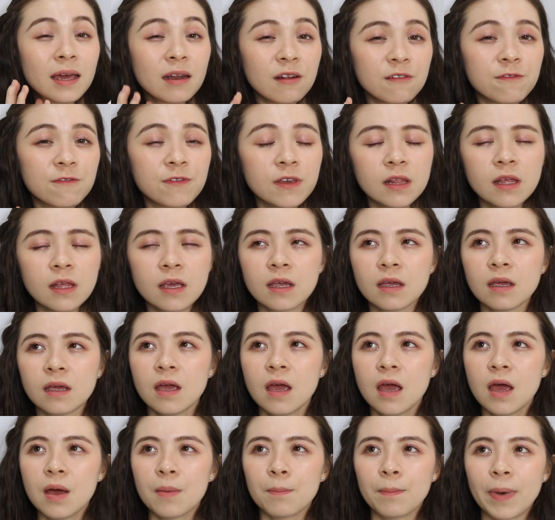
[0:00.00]
kind of feeling,
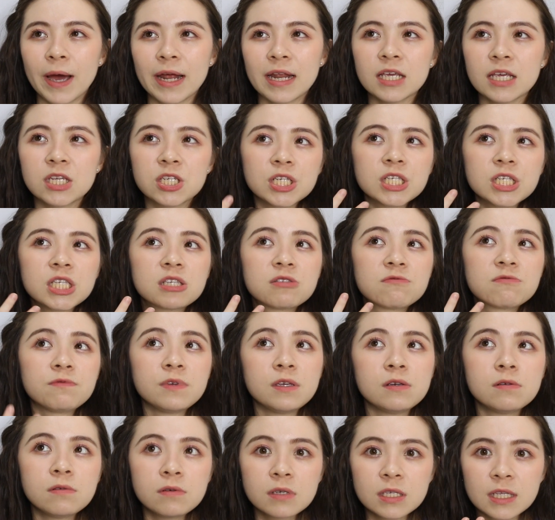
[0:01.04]
but it just
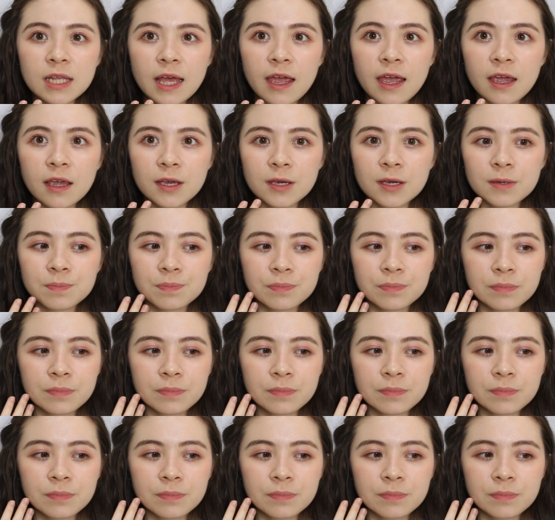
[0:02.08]
feels like